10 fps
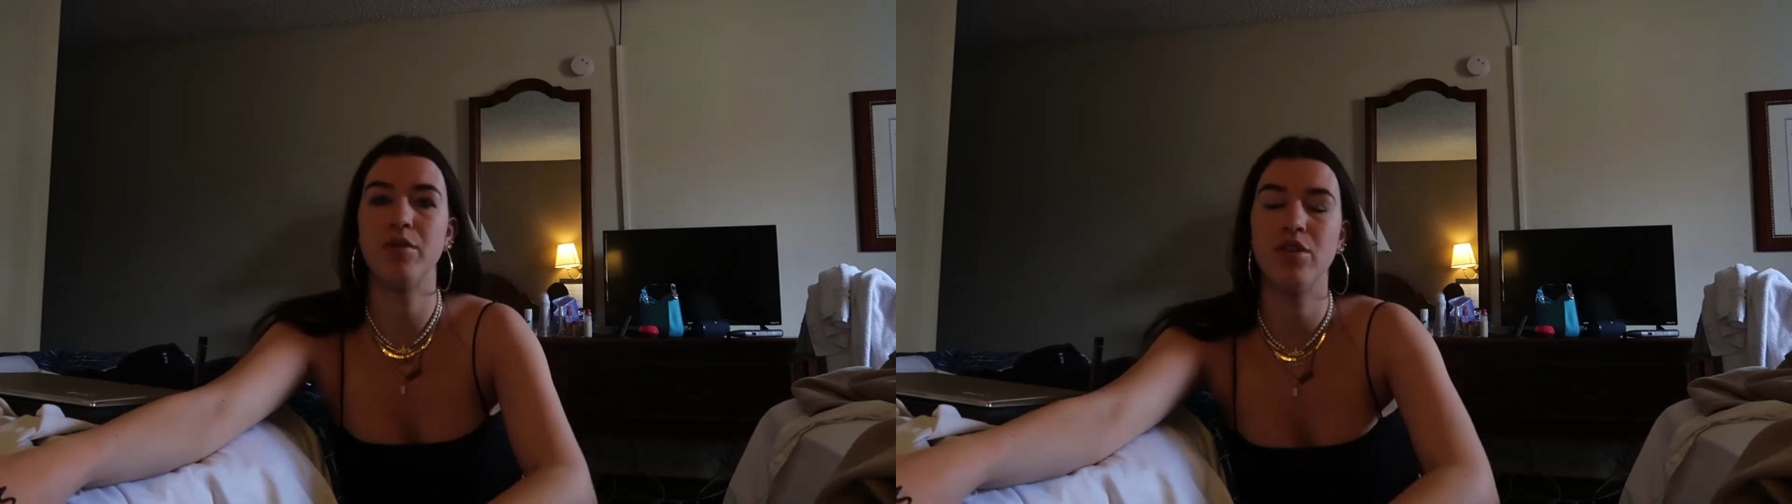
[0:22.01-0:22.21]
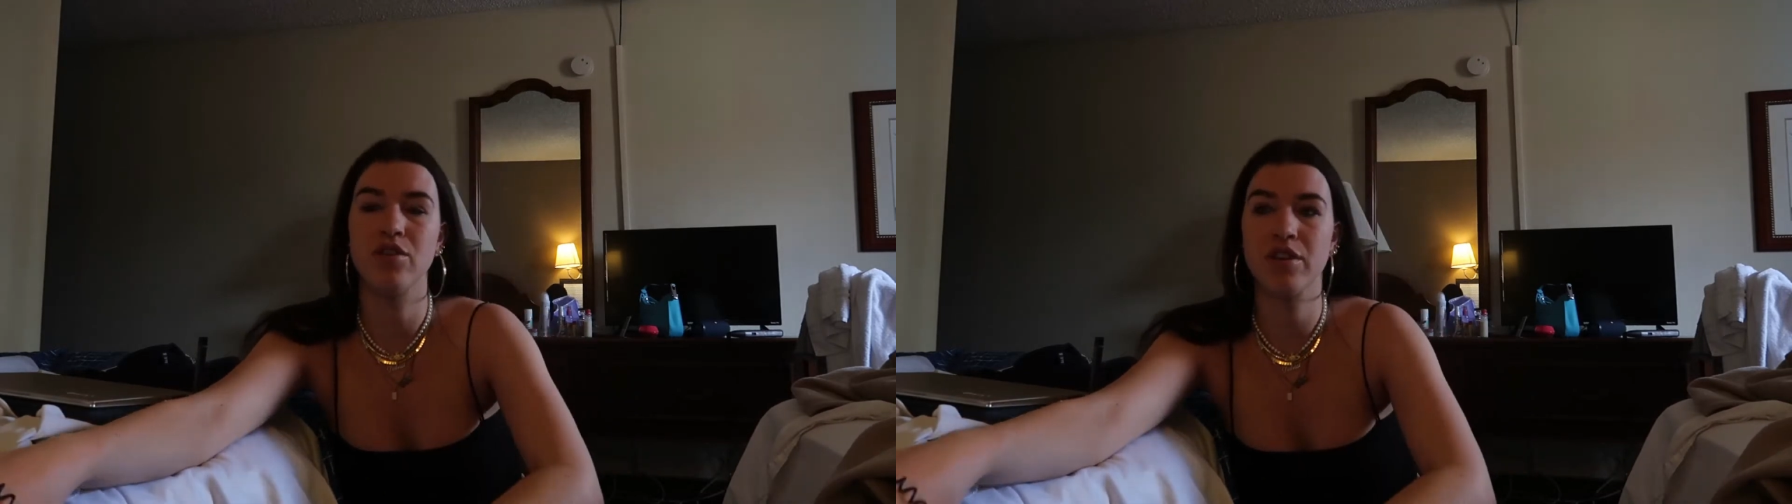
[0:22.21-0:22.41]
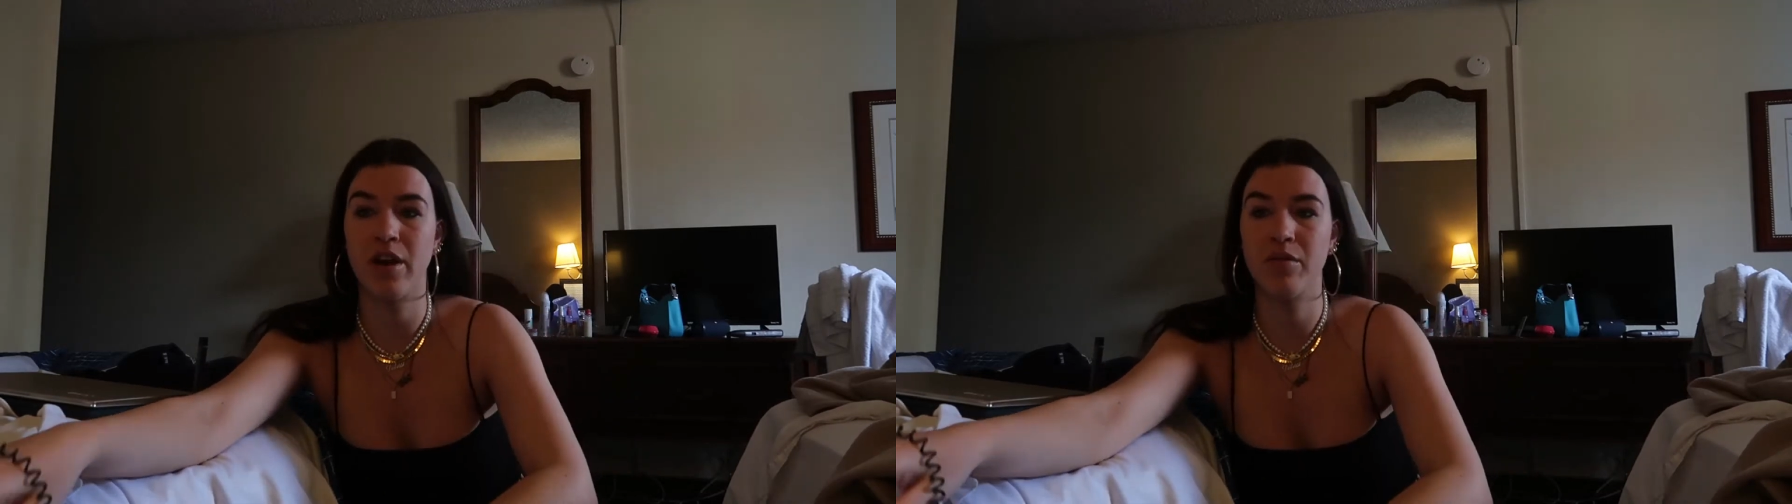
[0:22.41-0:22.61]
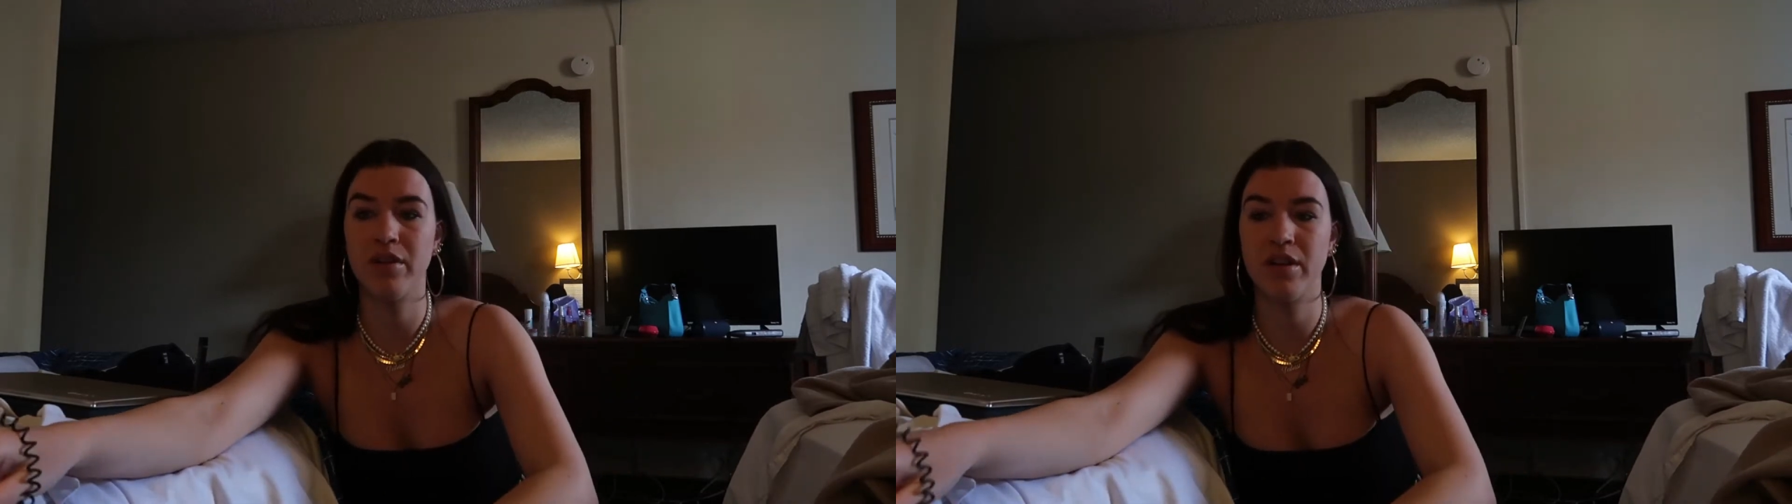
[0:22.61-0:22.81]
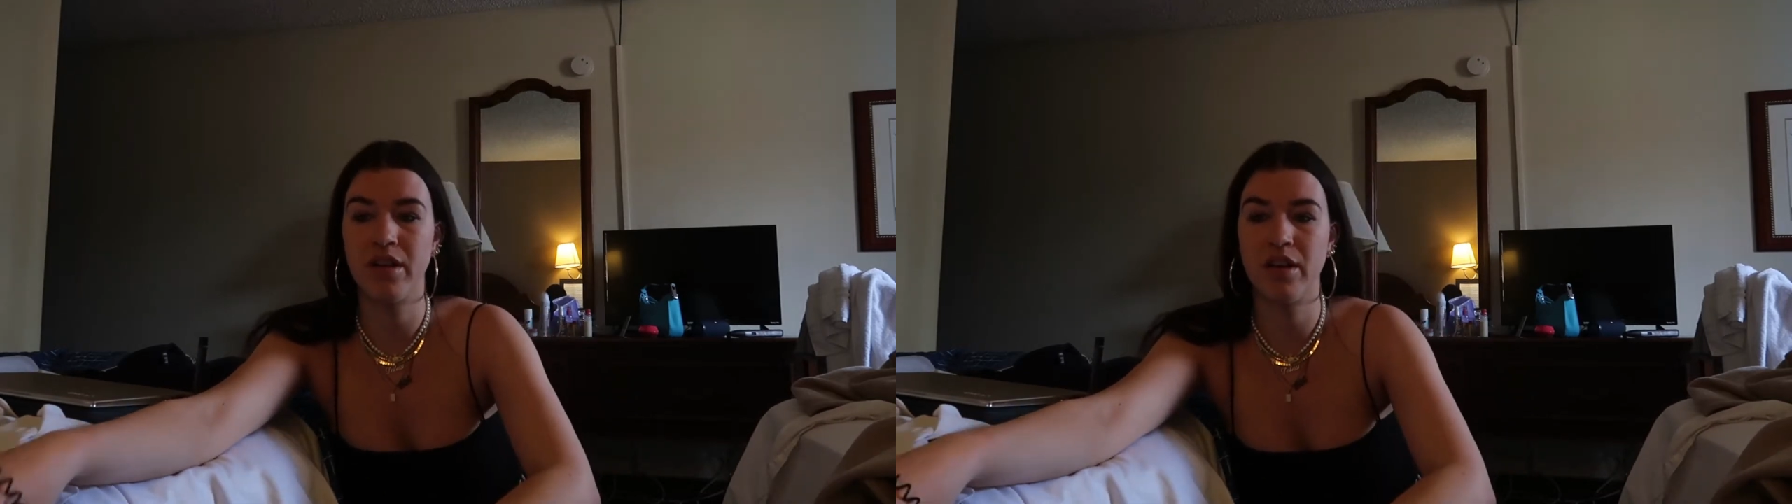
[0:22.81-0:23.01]
we just got
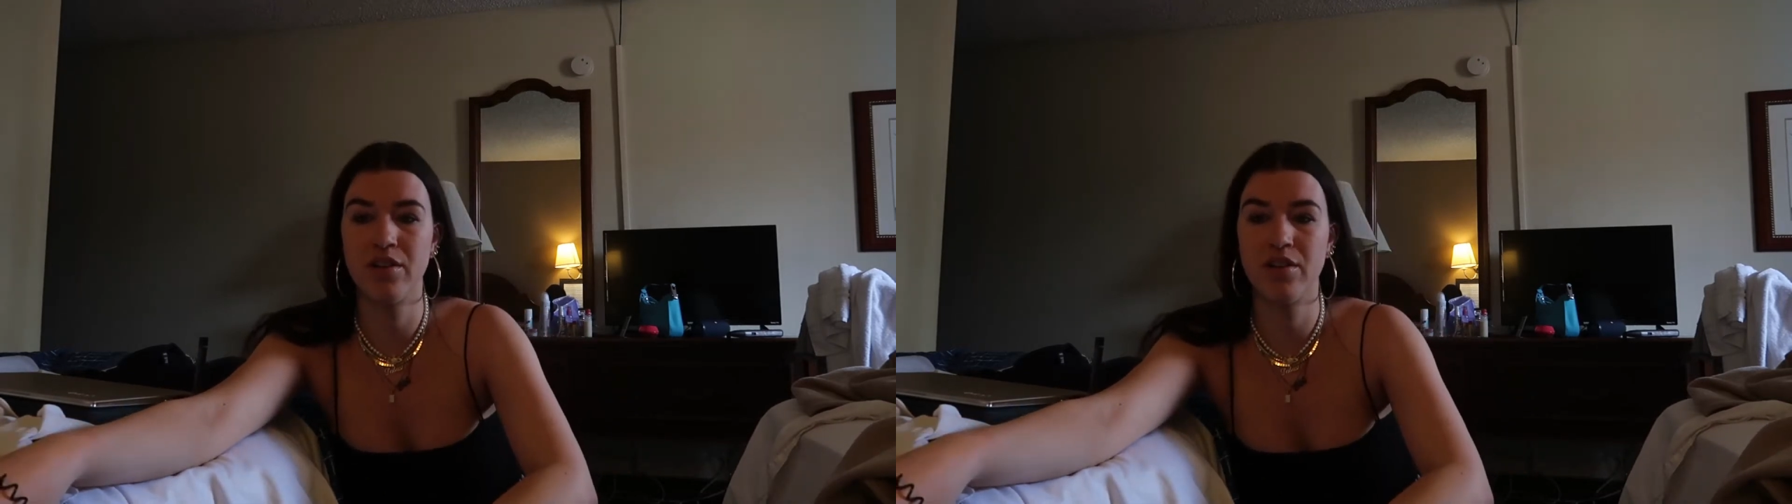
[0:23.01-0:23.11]
ready